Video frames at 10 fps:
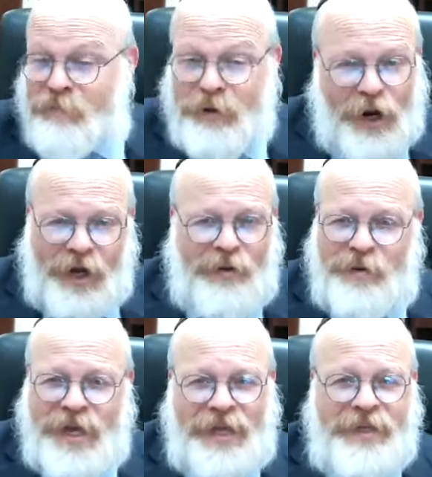Bracha,
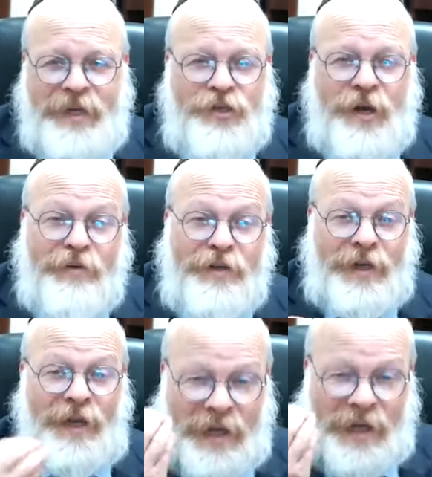we ask Hashem,
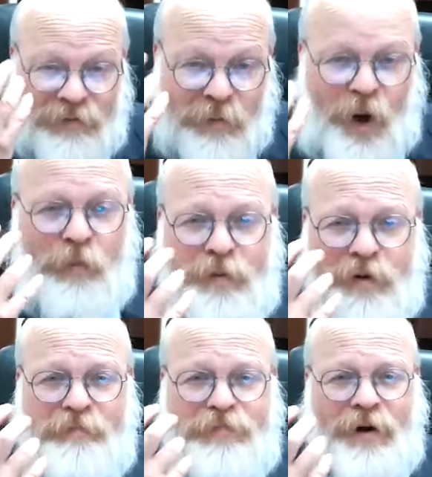Pokeach Ivrim
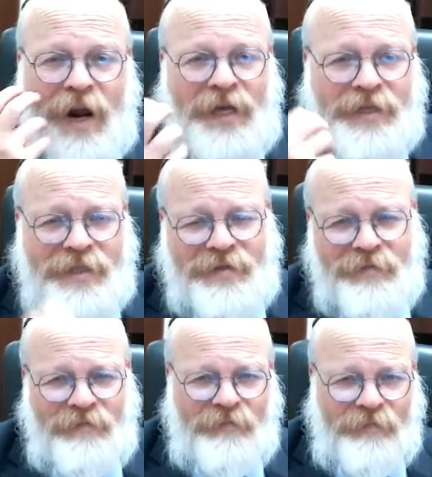open up our
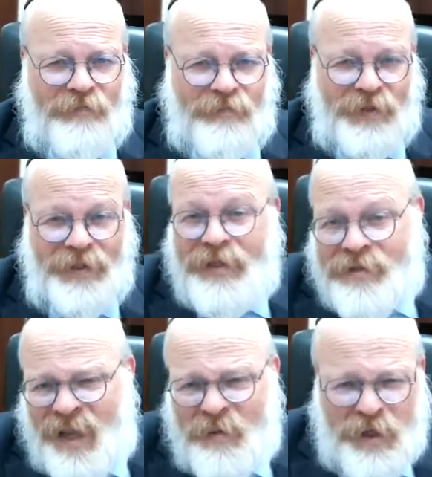eyes.
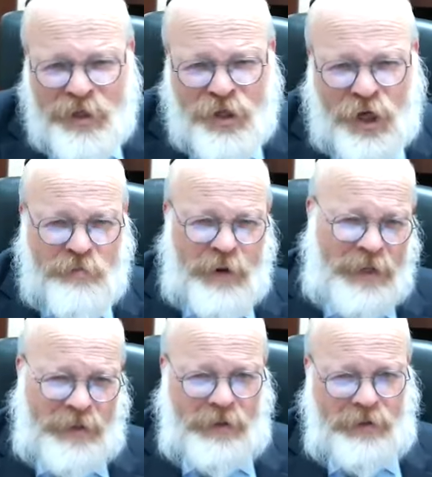Let's not be
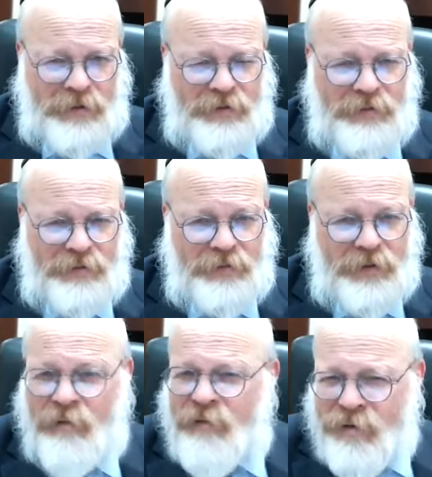judgmental
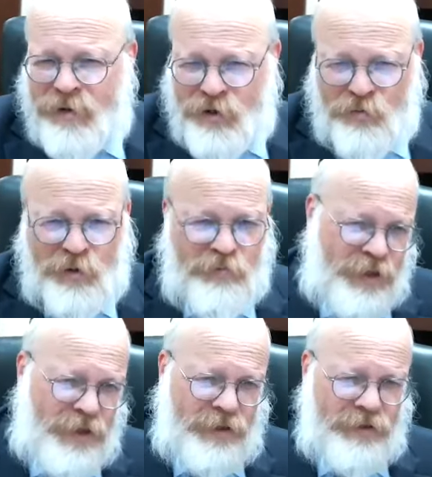of other human
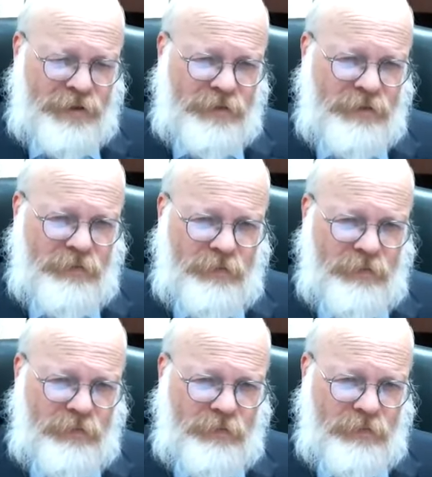beings.
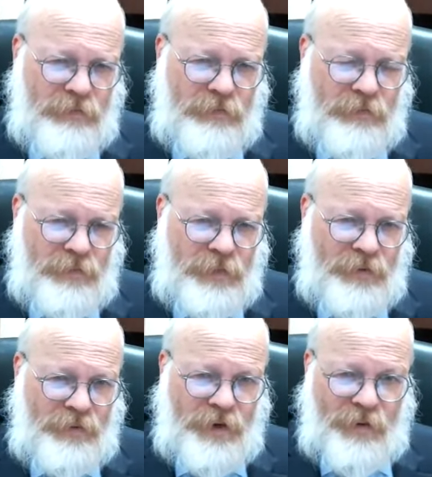
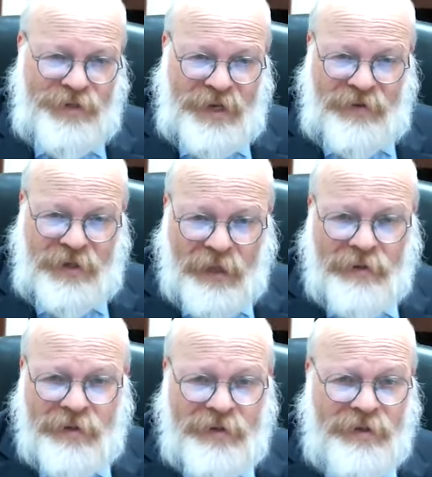We always have a
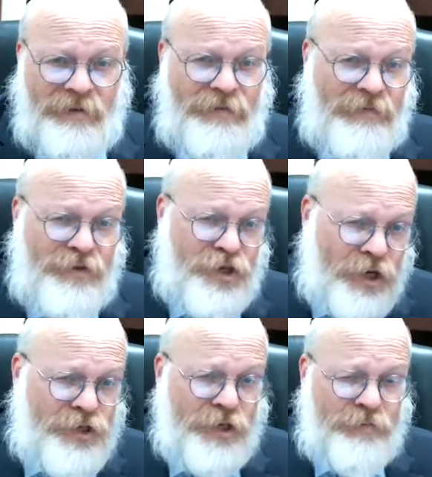tendency of, of
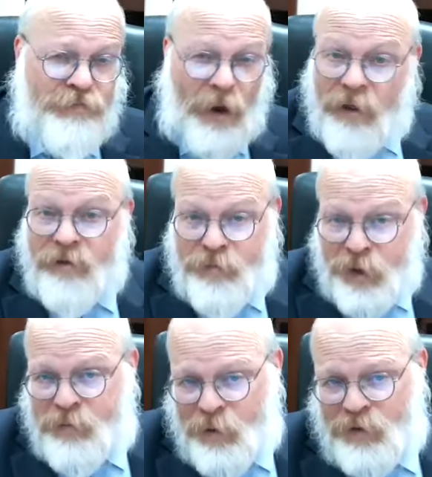judging other
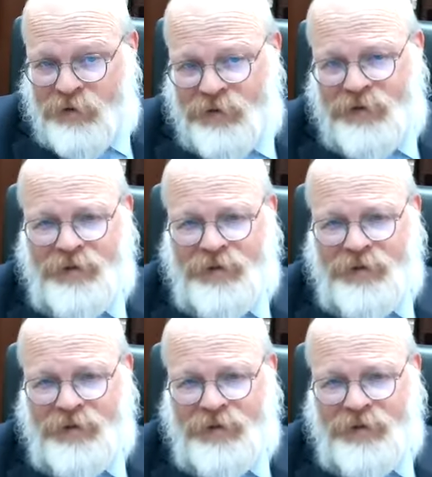people.